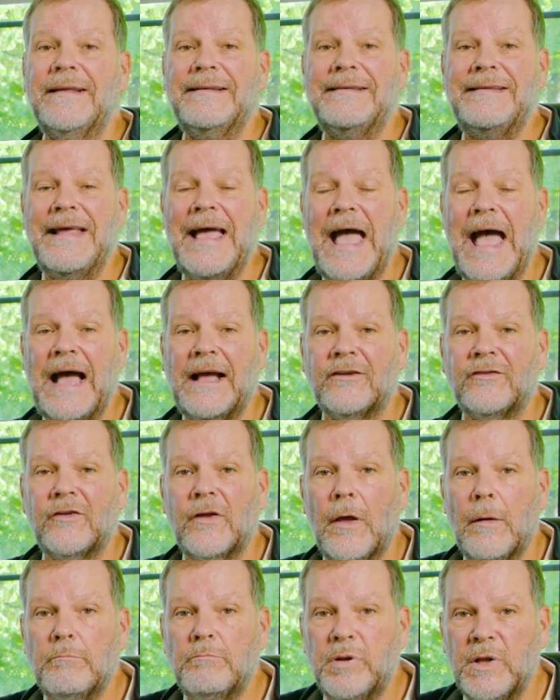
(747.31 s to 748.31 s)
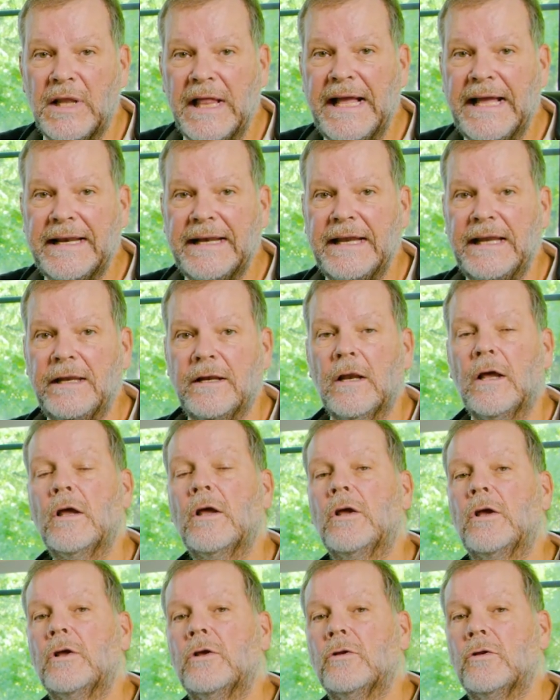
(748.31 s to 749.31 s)
Tax planning,
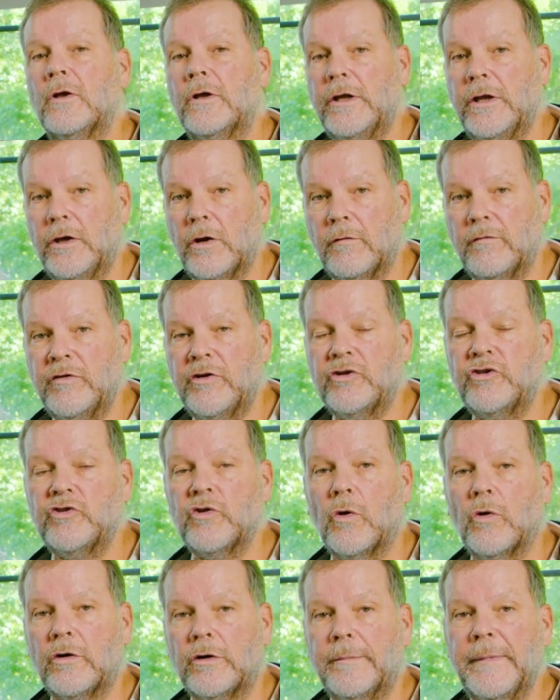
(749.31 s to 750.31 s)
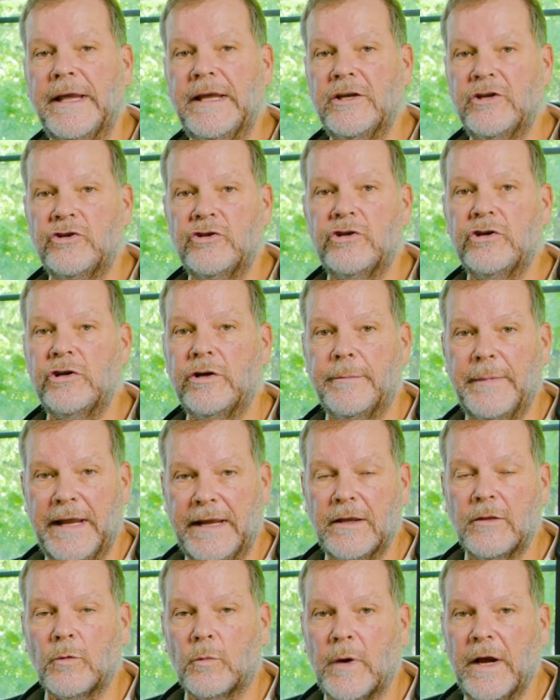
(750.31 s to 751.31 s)
looking over your shoulder, making sure you're
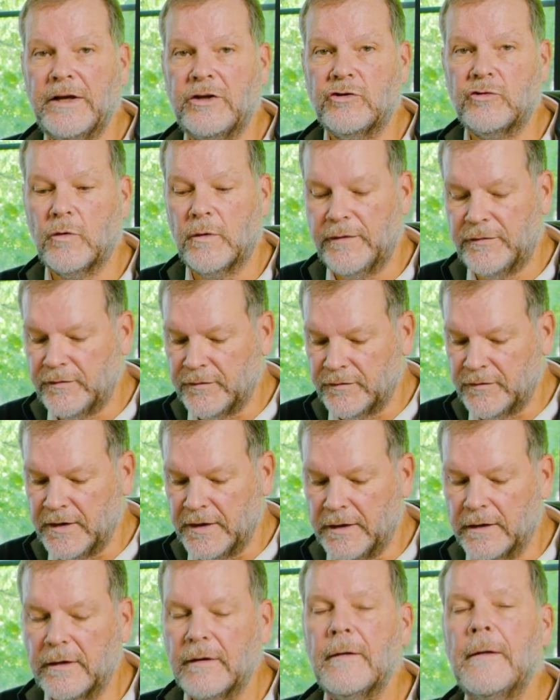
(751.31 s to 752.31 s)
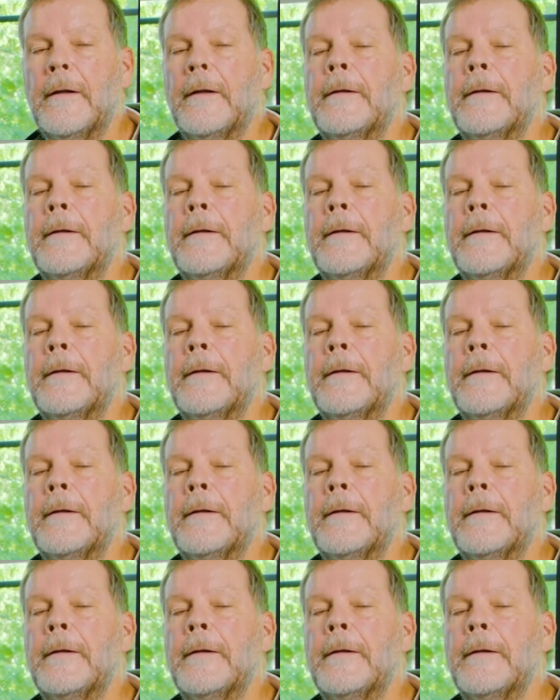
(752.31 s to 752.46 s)
making the right choices here.